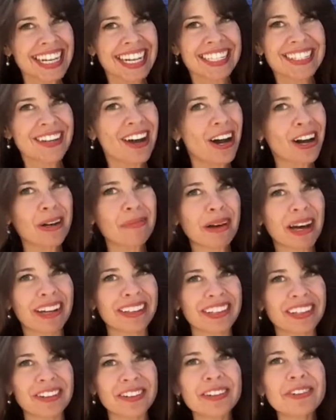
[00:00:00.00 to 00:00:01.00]
and talk about
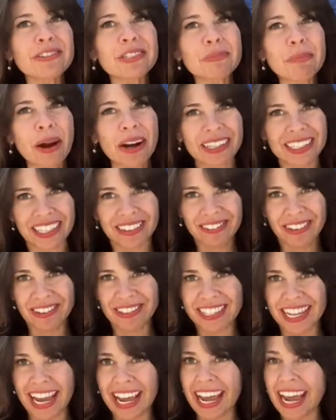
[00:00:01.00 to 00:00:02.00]
their new sparkling
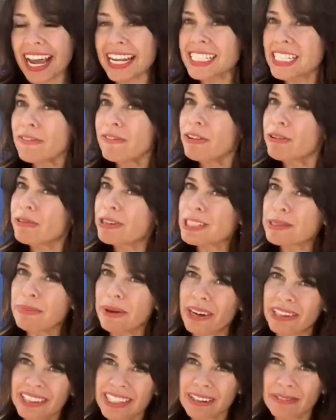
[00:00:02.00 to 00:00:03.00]
rosé as if it were a
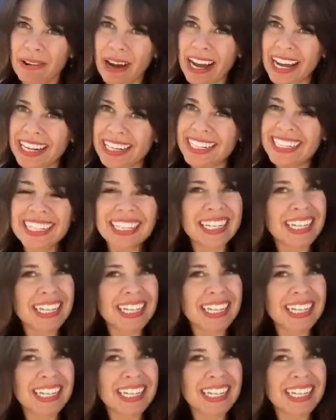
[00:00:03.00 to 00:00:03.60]
sparkling wine.